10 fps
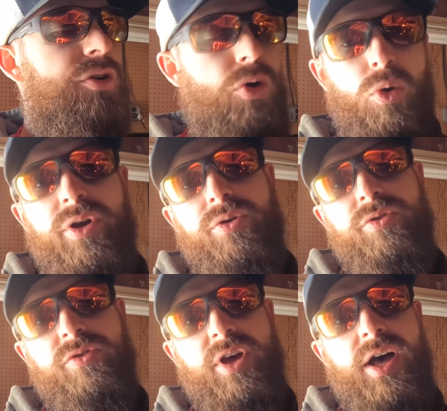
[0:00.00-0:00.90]

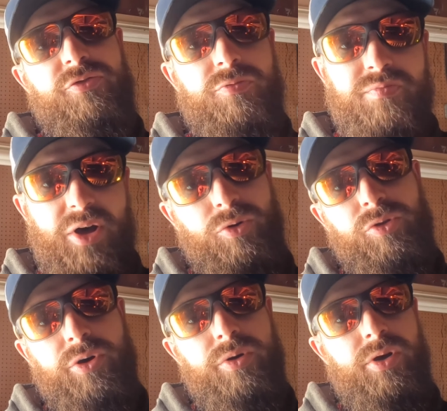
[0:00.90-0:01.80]
coils from
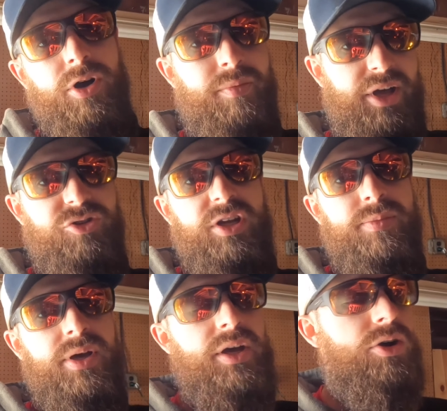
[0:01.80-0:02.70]
MetalCloak on my Jeep.
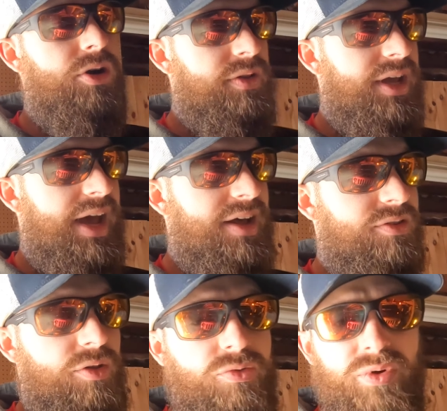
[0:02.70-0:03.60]
Currently it has
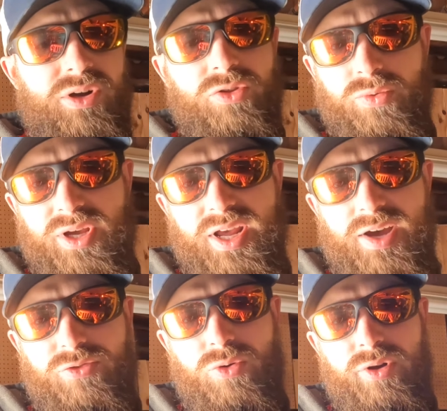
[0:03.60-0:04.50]
a 3 or
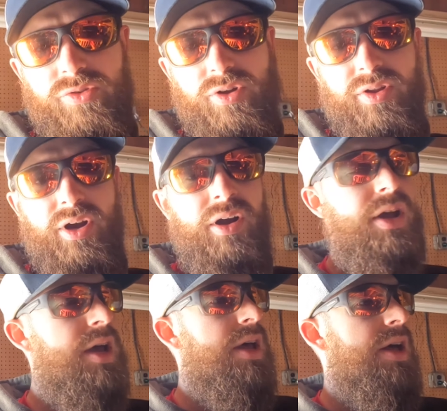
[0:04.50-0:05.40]
3.5 coils on there.
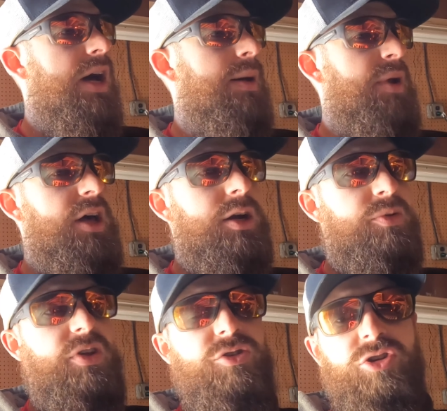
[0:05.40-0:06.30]
I'm not
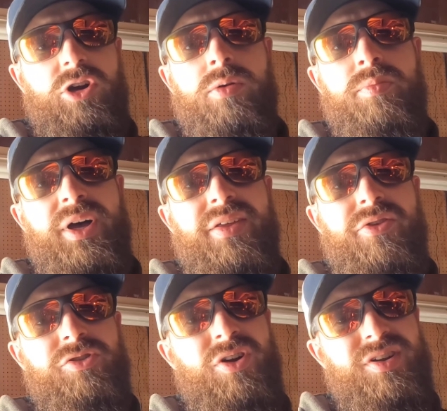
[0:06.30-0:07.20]
100% sure, but
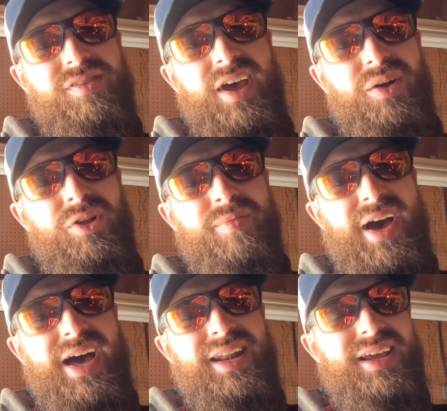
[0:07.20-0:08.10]
they're starting to sag really
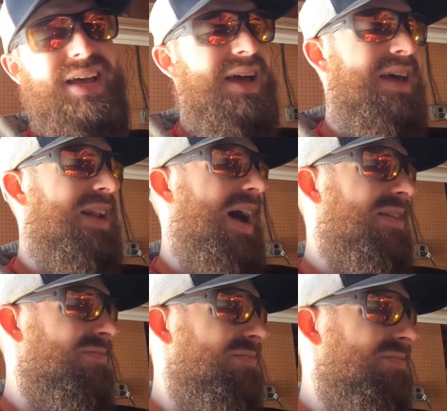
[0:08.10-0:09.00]
bad, and I